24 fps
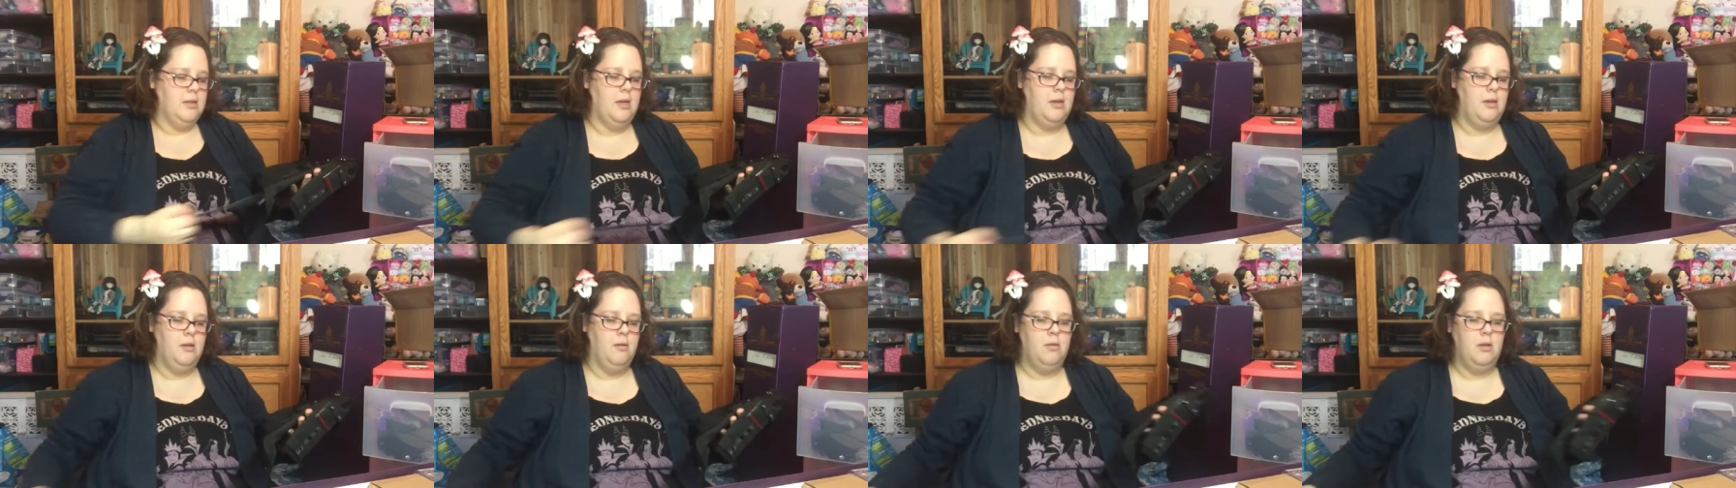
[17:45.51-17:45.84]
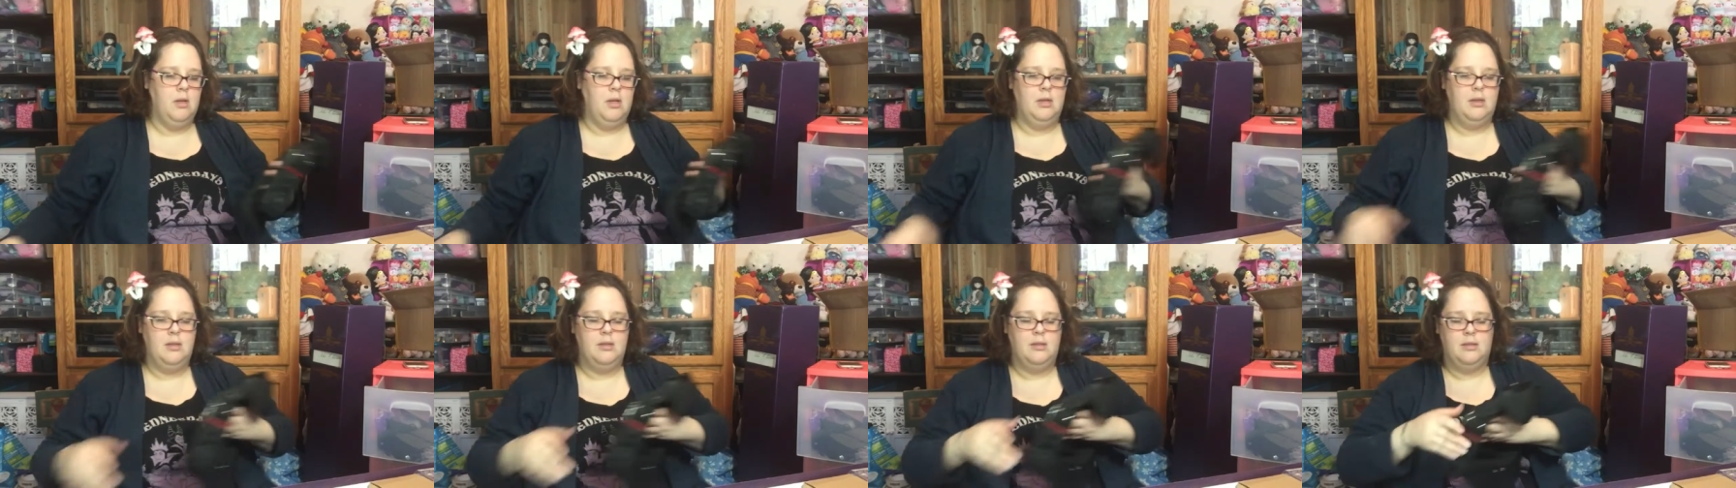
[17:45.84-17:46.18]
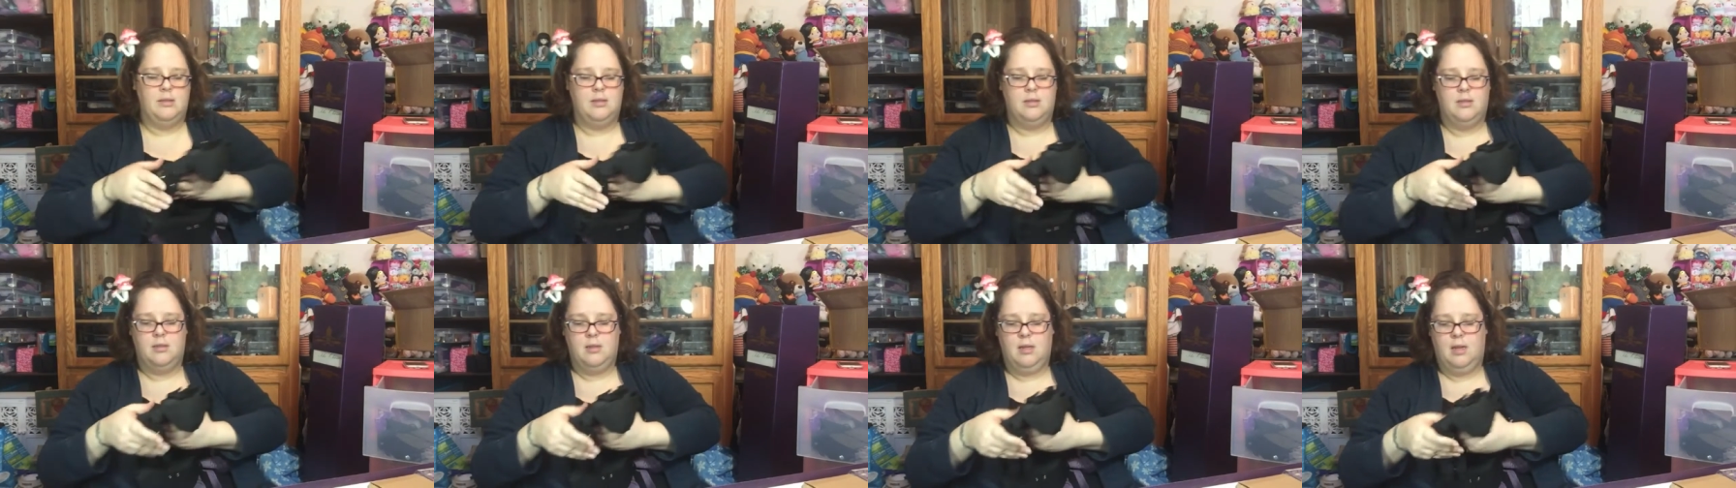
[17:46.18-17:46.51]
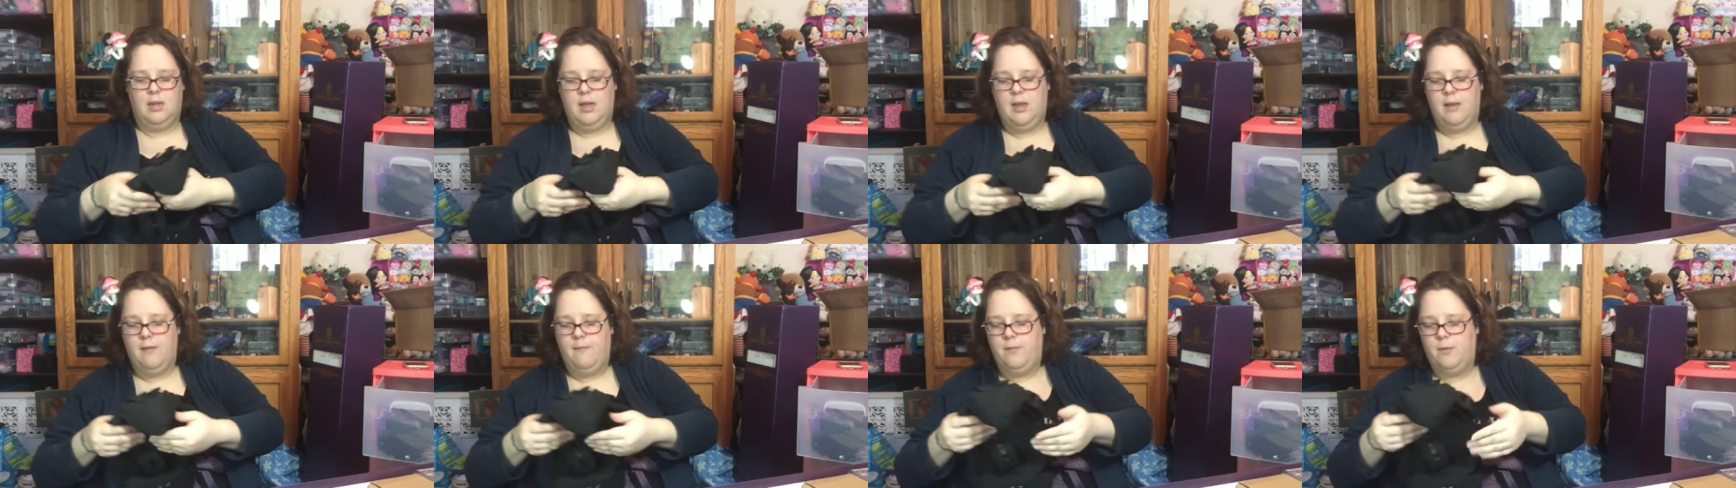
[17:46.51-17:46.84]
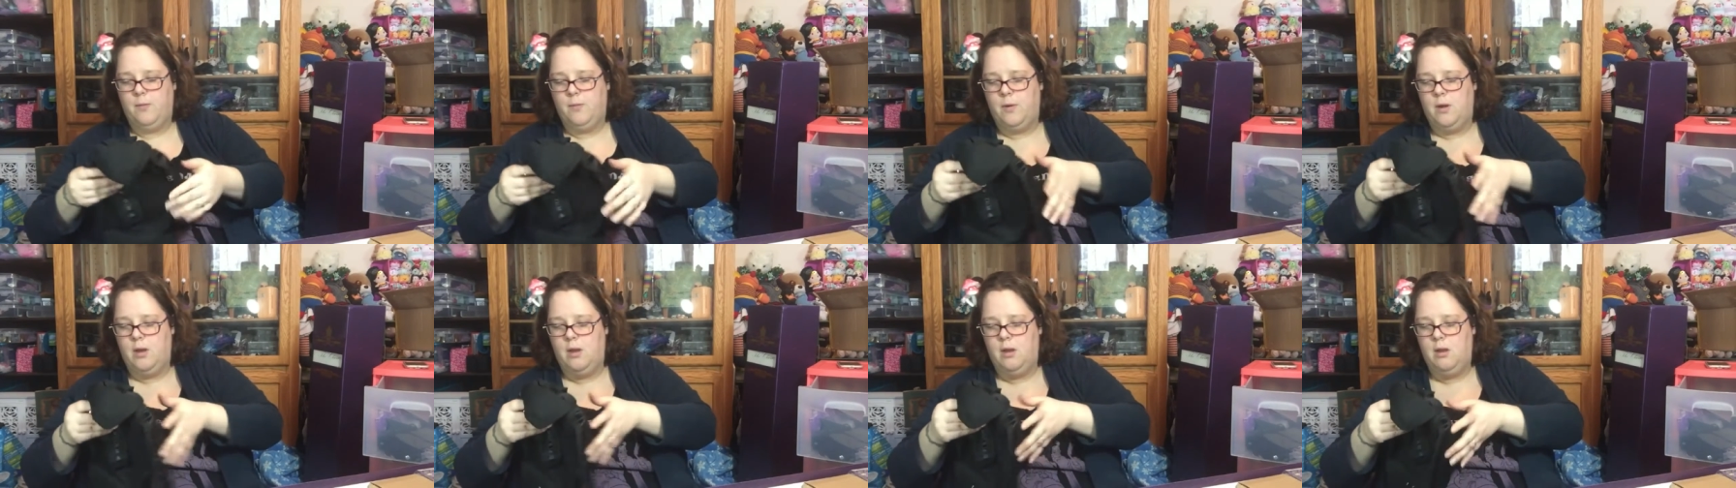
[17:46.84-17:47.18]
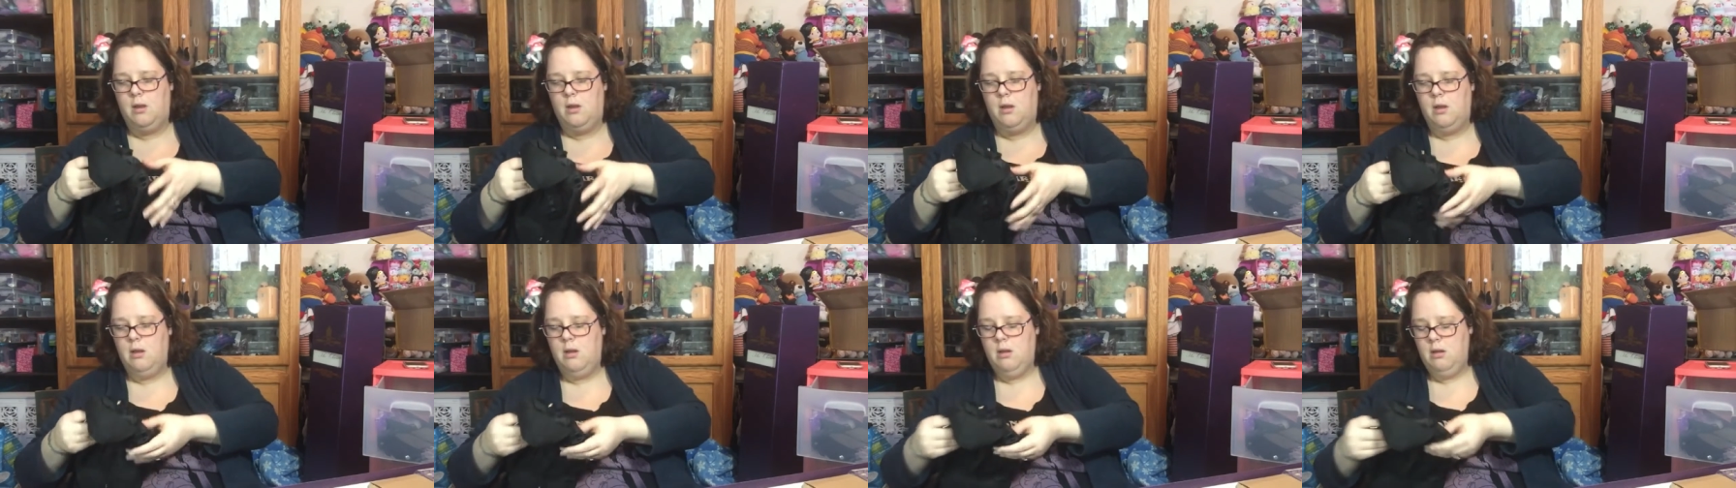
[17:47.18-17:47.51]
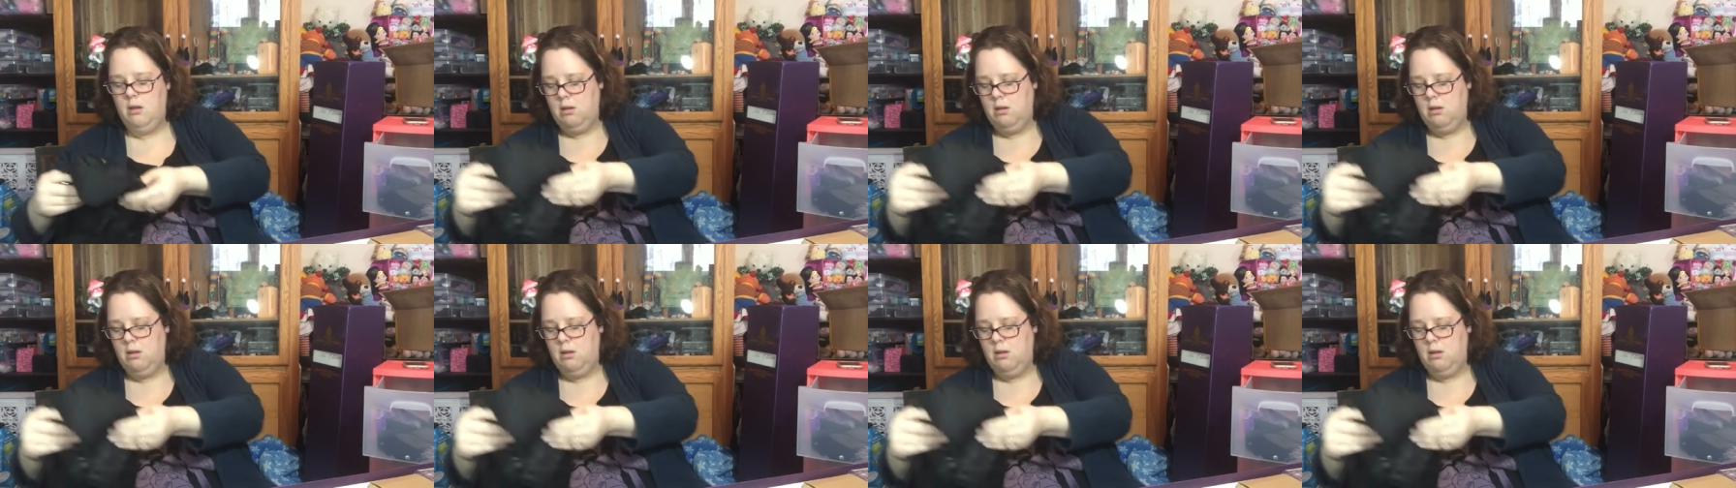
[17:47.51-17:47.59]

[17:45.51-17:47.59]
I don't think this is a gift one.